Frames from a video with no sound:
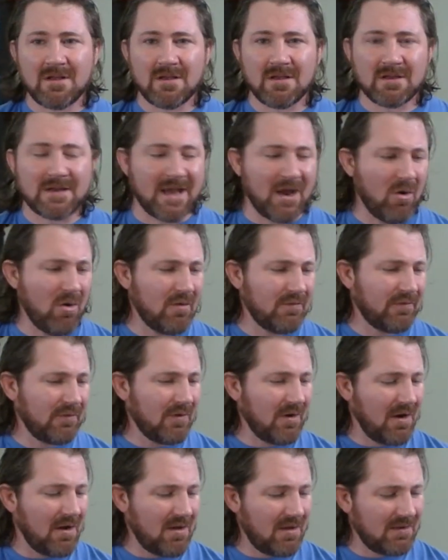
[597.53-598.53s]
Now
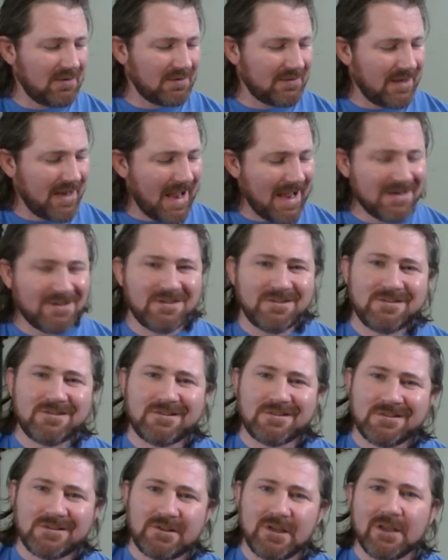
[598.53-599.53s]
overall, I
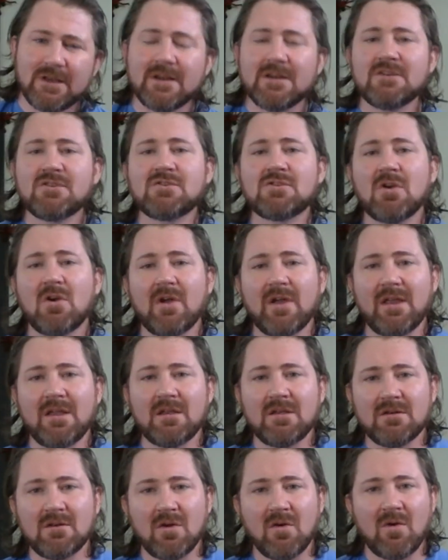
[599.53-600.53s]
did
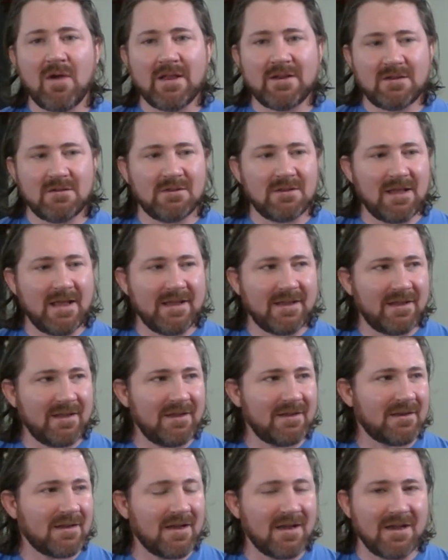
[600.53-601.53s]
enjoy. I do like
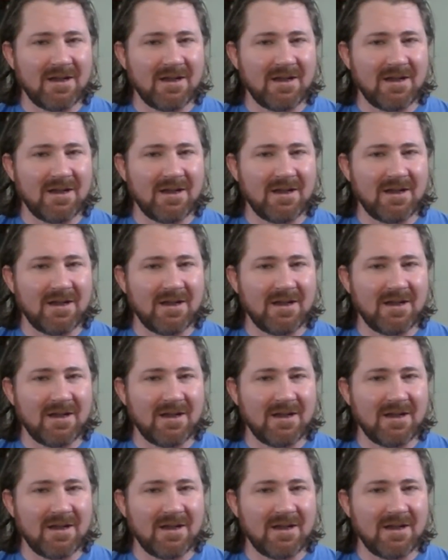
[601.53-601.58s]
it.